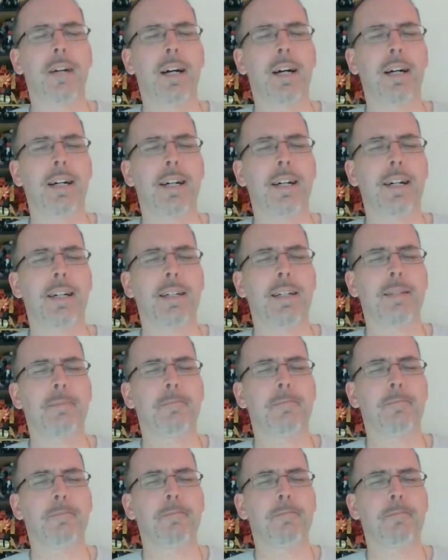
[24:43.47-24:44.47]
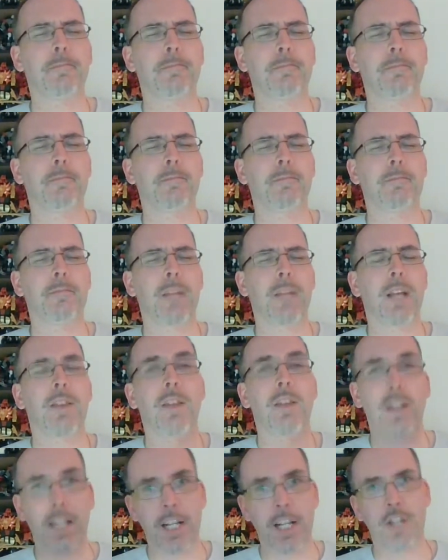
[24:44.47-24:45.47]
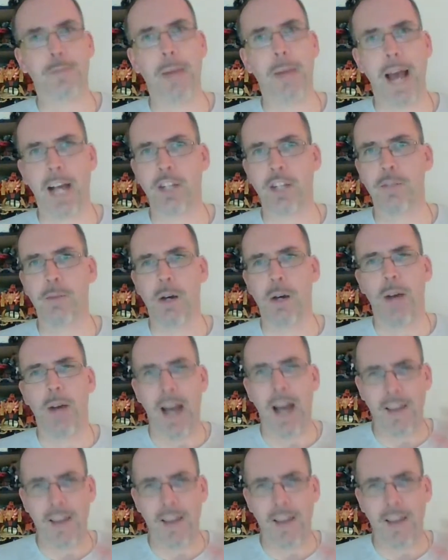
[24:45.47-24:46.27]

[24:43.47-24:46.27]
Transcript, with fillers: the Liege Maximo.